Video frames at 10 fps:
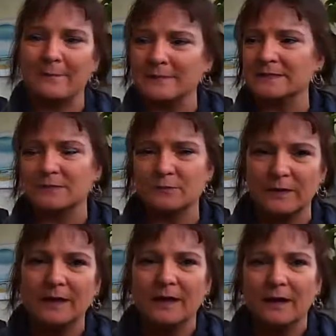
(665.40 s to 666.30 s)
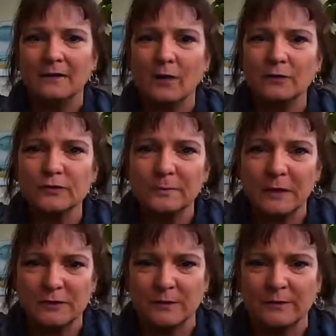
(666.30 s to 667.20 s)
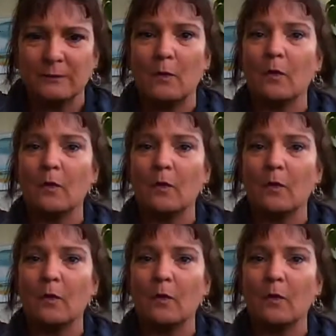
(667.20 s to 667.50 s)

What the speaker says: happens is we don't do much with them,